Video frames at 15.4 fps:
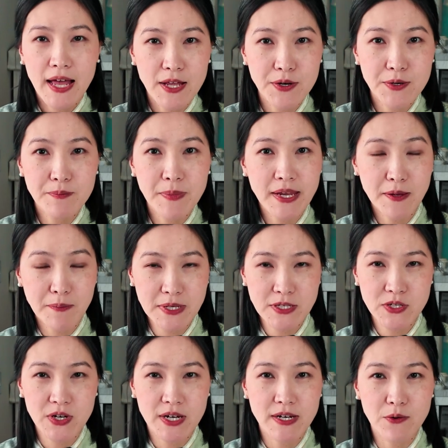Hello, my name is
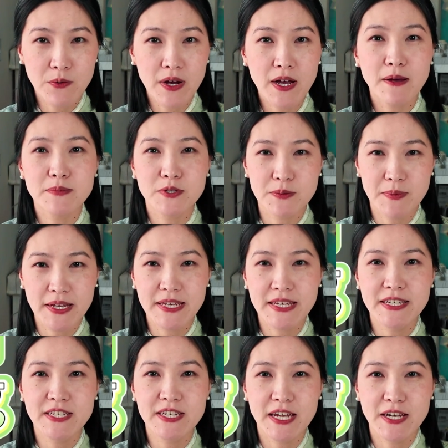Joanna. Welcome to my
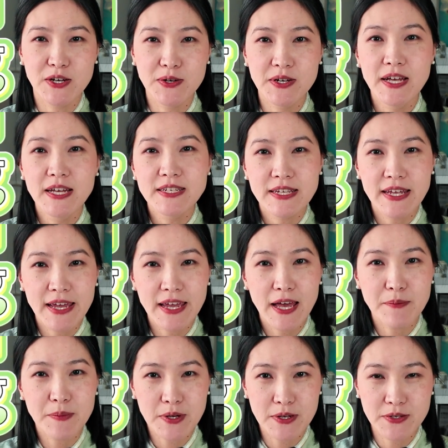tea channel. Today
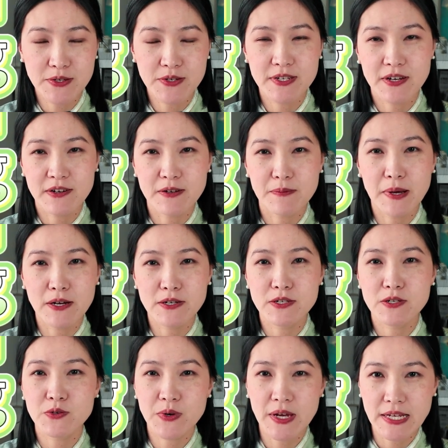I'm going to talk
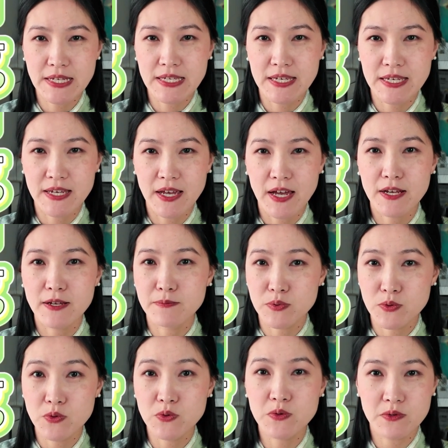about green tea and
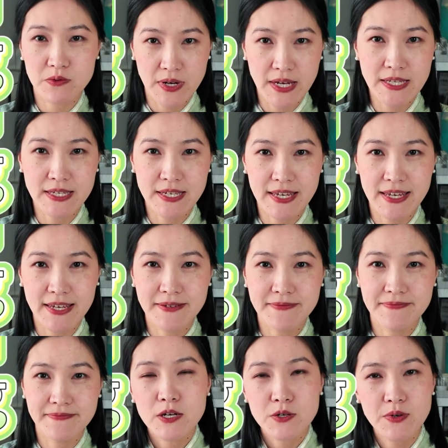brew green tea.
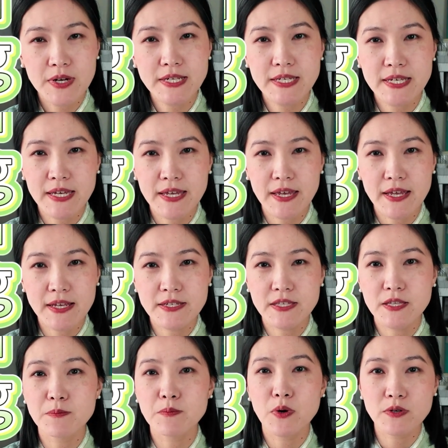Green tea is
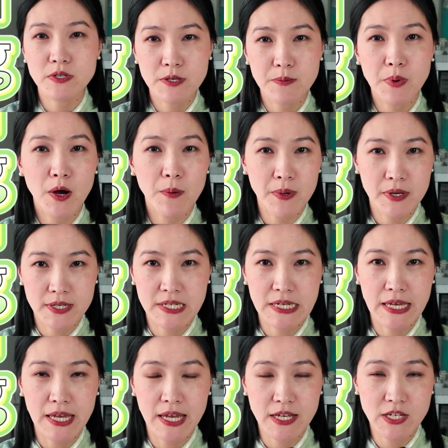the most popular
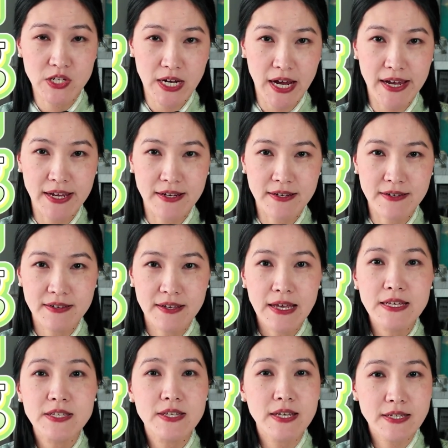tea in China.
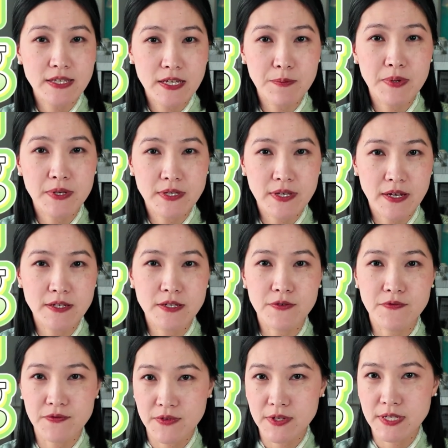60%
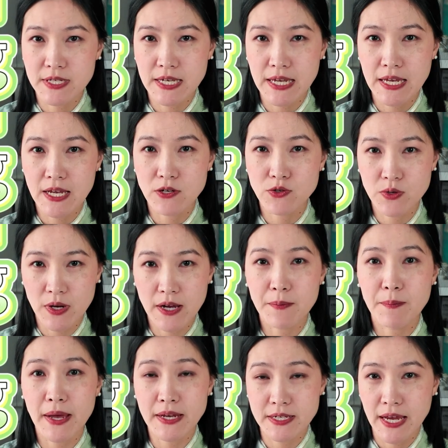of the tea
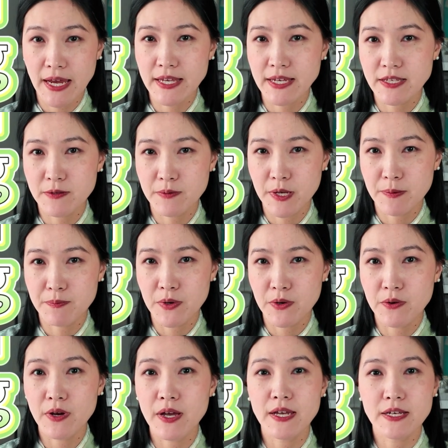drunk by Chinese
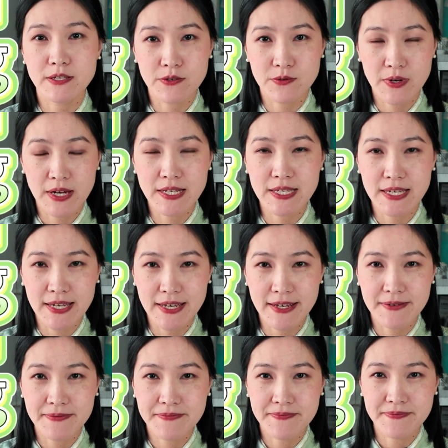people is green
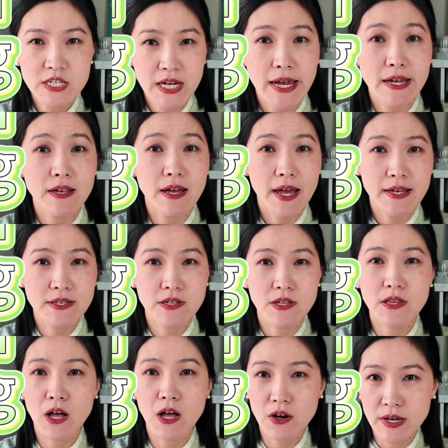tea. China has a
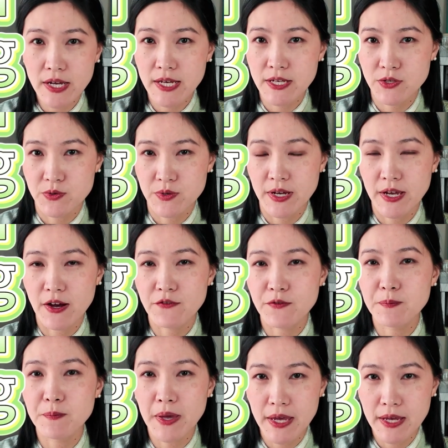long history
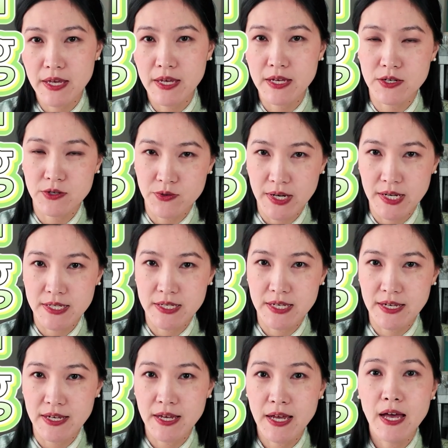of making green
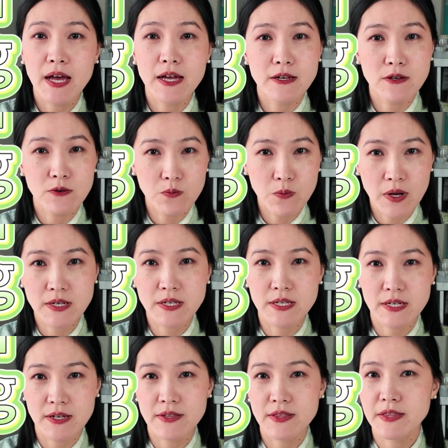tea, and no
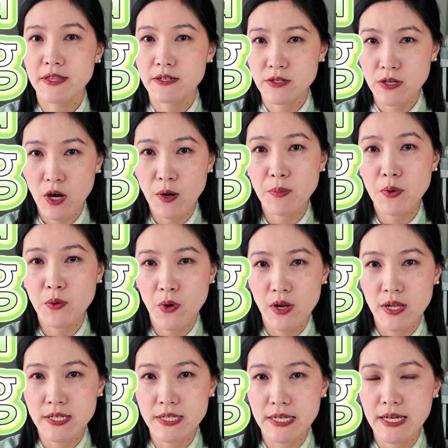wonder the top
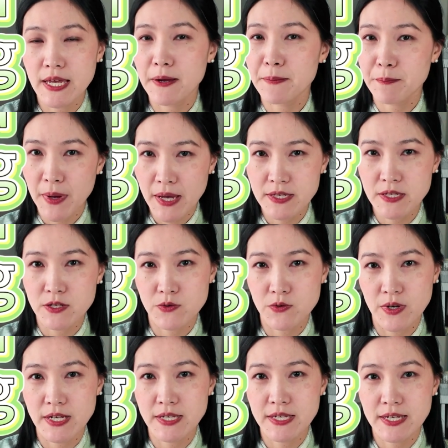quality and best
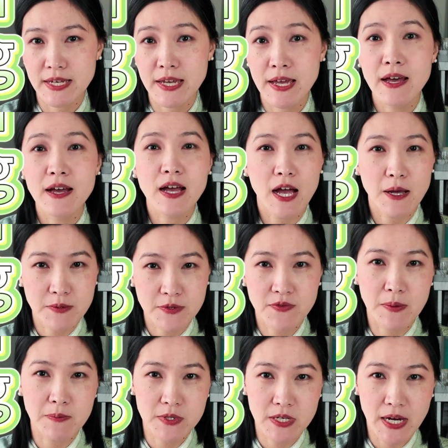green tea comes
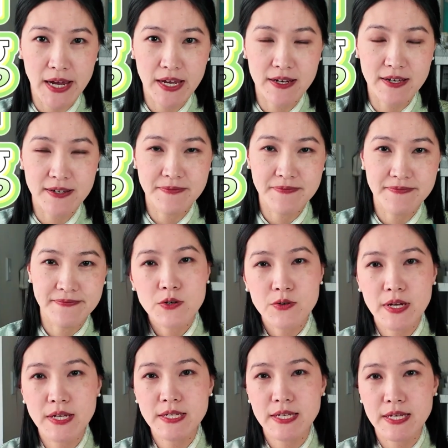from China.
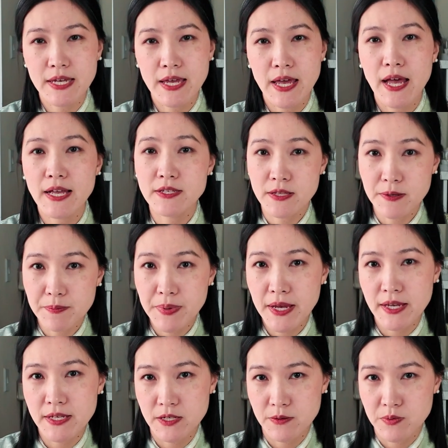Green tea has the
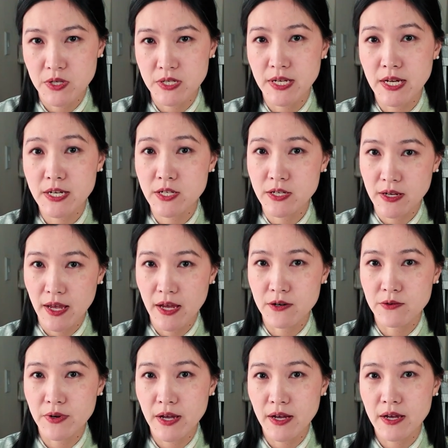biggest production
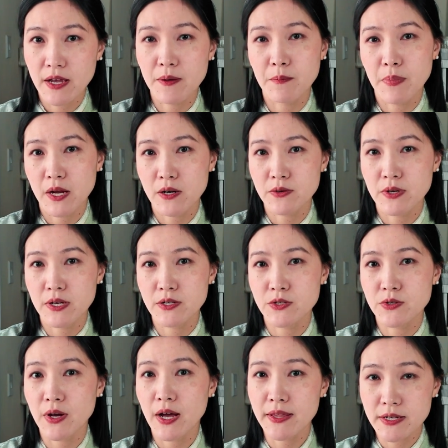area comparing
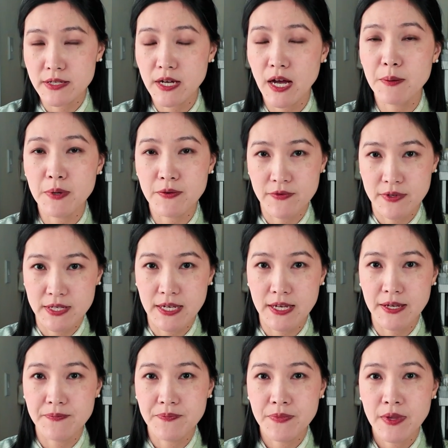to other types of
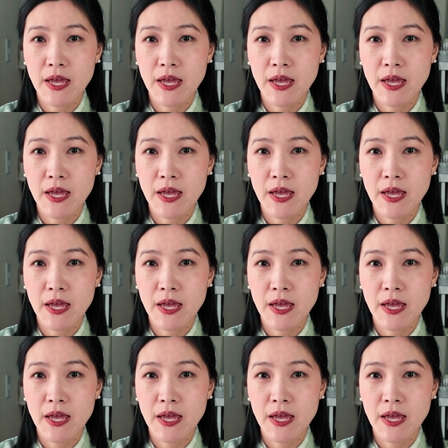tea.